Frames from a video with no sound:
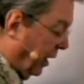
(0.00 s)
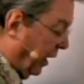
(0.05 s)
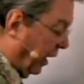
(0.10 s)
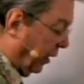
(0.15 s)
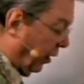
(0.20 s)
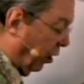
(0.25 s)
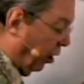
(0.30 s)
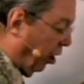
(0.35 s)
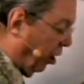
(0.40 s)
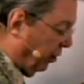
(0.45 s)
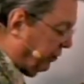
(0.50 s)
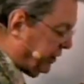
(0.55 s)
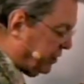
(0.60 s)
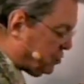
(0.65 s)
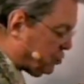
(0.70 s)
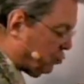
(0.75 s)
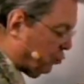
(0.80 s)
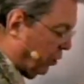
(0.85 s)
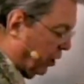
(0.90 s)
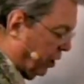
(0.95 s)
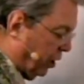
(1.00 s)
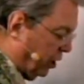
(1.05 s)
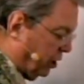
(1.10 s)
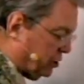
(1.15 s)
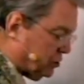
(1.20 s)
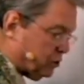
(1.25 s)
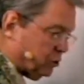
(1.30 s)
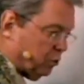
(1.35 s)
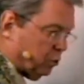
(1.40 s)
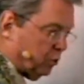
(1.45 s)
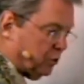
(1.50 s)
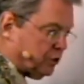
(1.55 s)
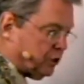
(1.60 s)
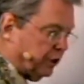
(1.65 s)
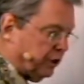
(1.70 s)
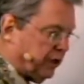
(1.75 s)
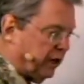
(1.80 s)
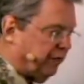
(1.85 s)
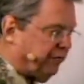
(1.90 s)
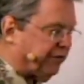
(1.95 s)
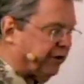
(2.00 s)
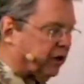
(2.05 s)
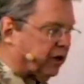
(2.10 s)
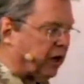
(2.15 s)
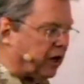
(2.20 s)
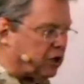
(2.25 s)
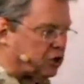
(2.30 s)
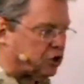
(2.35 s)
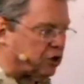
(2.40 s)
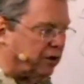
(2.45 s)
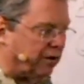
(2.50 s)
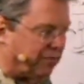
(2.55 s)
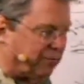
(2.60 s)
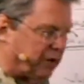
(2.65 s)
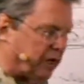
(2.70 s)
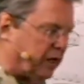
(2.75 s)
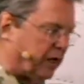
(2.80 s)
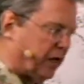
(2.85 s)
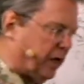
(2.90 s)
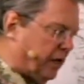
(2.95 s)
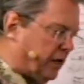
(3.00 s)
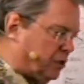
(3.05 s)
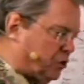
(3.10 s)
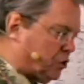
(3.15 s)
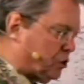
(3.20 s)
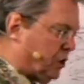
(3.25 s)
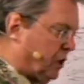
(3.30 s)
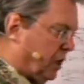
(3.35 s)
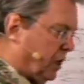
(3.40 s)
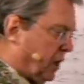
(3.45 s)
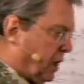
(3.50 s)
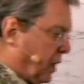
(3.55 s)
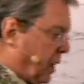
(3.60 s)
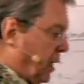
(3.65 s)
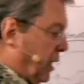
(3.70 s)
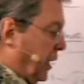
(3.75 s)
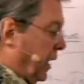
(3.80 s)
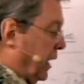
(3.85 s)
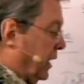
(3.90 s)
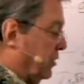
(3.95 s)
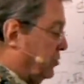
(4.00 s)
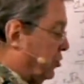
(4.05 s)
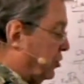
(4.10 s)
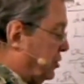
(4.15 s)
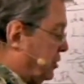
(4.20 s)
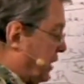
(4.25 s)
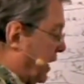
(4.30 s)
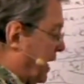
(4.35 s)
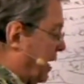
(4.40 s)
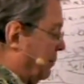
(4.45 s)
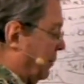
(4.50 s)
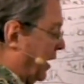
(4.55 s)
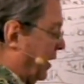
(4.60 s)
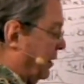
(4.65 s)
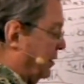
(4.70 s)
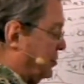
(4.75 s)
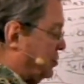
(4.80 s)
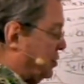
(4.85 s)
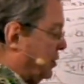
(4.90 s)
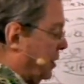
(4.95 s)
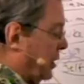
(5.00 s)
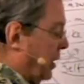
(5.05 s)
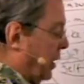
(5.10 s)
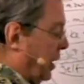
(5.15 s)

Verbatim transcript: and all this was a deification of these into demons,